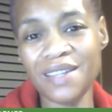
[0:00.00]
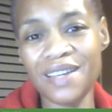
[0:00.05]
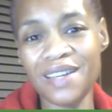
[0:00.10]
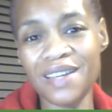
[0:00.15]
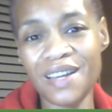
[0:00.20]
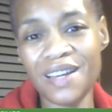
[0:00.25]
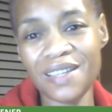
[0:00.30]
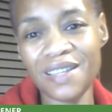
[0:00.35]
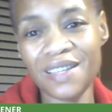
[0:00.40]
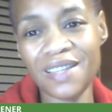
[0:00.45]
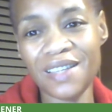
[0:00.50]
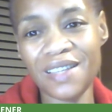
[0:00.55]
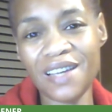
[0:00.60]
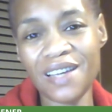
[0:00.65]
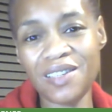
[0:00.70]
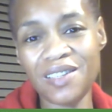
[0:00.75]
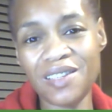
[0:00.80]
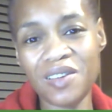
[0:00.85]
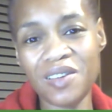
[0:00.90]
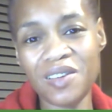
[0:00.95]
or said
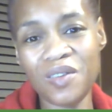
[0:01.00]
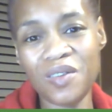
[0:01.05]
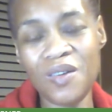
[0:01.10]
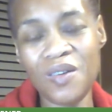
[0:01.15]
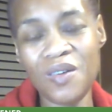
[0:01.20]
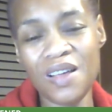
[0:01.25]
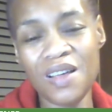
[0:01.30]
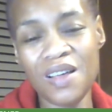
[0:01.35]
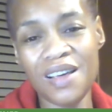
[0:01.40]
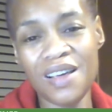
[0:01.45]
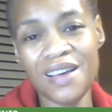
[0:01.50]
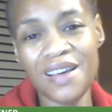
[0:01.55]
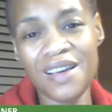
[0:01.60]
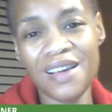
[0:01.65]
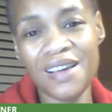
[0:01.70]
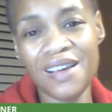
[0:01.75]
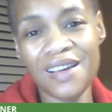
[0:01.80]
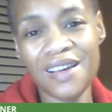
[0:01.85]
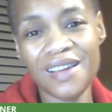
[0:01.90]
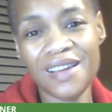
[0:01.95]
to you
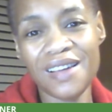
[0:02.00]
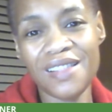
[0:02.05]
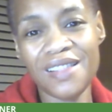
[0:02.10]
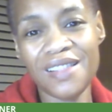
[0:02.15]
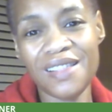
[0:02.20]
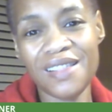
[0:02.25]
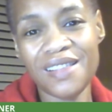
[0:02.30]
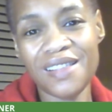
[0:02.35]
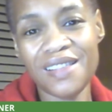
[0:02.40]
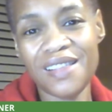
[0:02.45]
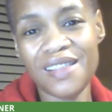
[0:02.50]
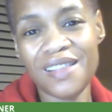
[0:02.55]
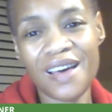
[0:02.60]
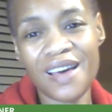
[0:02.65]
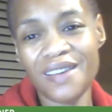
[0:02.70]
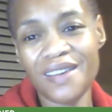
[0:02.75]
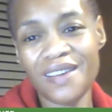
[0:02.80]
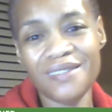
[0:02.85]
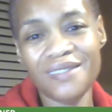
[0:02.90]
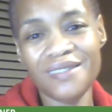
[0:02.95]

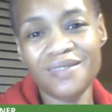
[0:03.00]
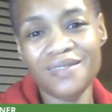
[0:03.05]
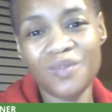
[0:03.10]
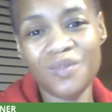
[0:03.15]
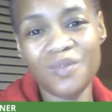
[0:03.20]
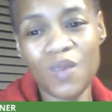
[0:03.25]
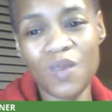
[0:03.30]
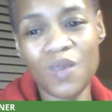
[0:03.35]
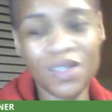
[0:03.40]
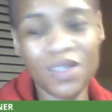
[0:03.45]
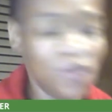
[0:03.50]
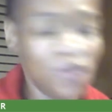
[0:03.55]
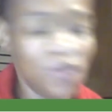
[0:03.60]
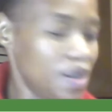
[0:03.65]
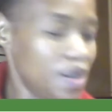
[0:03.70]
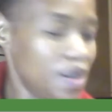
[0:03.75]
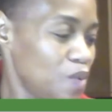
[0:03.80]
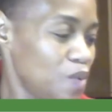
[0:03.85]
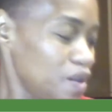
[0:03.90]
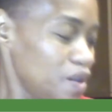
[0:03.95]
that wasn't really
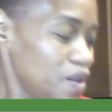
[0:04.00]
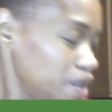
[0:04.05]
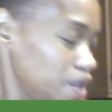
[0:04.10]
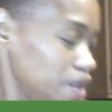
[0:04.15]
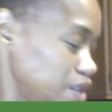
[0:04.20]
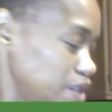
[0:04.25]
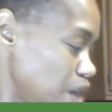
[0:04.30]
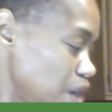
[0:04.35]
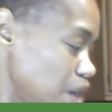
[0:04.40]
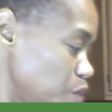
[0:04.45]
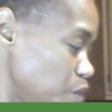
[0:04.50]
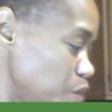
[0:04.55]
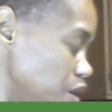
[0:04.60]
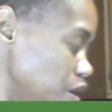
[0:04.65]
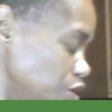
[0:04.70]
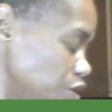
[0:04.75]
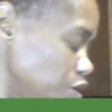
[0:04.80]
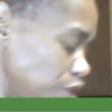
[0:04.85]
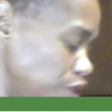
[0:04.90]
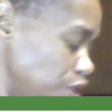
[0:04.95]
worth your time or
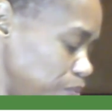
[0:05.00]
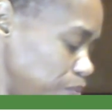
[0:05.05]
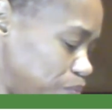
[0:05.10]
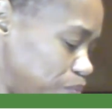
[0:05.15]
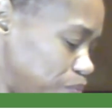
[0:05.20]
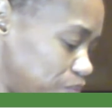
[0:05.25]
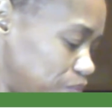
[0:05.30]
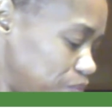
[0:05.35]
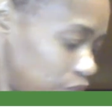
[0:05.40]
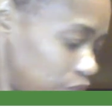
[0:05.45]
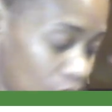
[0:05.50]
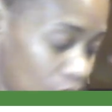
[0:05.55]
energy. So I'm